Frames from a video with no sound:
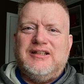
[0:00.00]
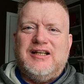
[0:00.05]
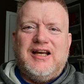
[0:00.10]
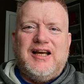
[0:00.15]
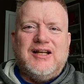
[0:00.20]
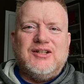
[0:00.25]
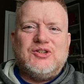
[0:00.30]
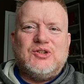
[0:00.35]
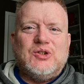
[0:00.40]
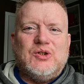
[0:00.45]

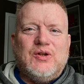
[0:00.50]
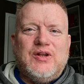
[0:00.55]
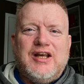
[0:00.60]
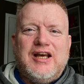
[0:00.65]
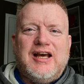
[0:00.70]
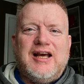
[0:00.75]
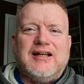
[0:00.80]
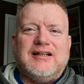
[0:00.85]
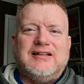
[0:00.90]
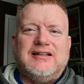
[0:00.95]
canceled
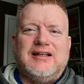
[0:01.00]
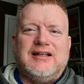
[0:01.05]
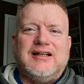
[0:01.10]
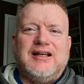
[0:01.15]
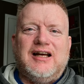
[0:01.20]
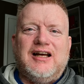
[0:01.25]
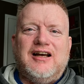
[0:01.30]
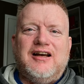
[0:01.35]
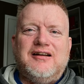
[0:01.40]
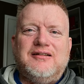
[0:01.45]
that.
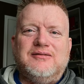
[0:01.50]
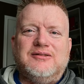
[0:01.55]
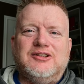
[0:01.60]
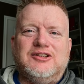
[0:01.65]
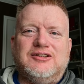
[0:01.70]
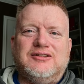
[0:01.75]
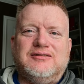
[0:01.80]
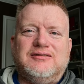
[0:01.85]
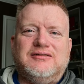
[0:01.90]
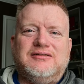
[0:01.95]
I
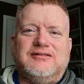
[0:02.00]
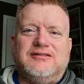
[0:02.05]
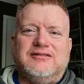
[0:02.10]
was